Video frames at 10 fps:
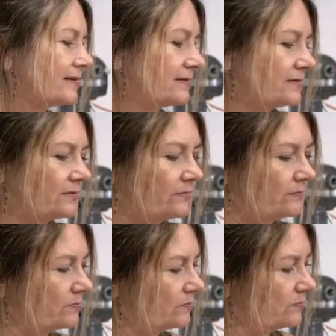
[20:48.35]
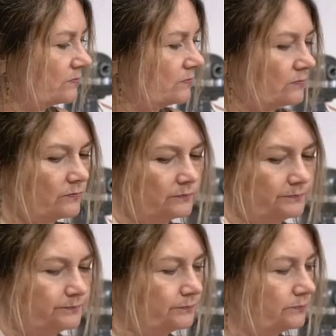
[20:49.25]

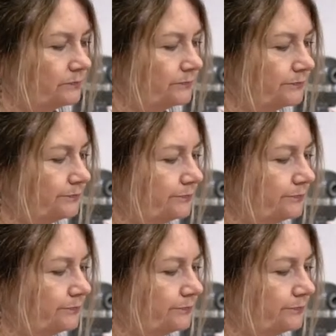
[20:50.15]
[no speech]